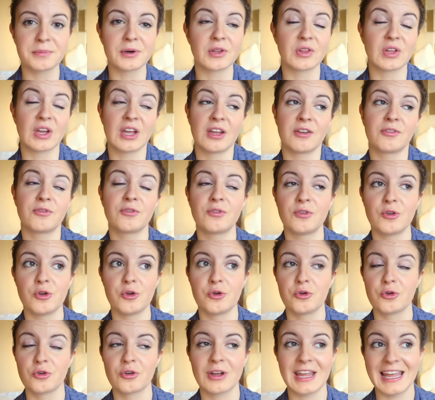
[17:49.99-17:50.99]
But if
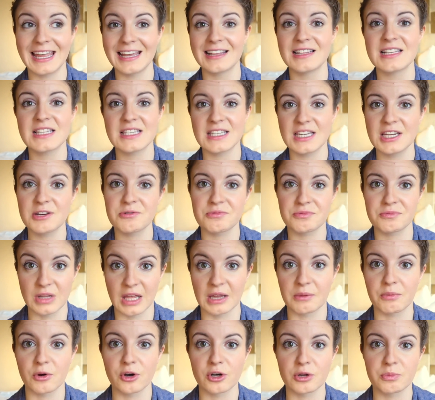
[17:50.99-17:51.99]
you can't see
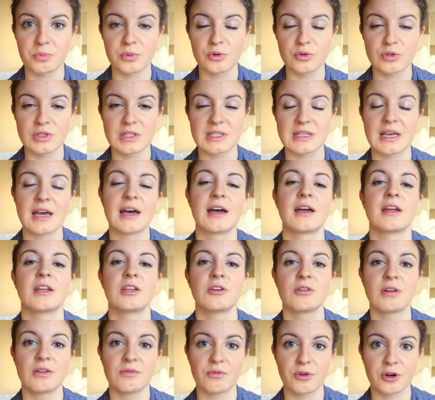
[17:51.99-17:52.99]
like where the boot is
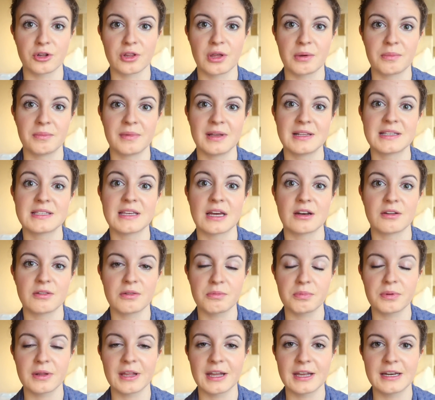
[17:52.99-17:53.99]
at, you can wear them inside
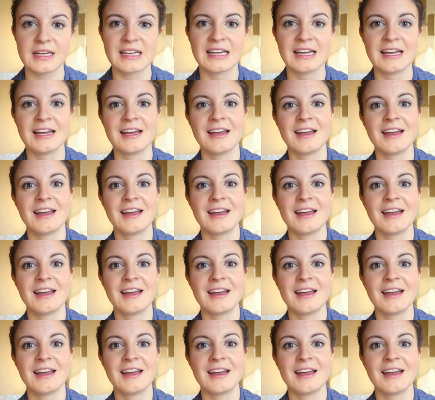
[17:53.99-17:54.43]
of the plane.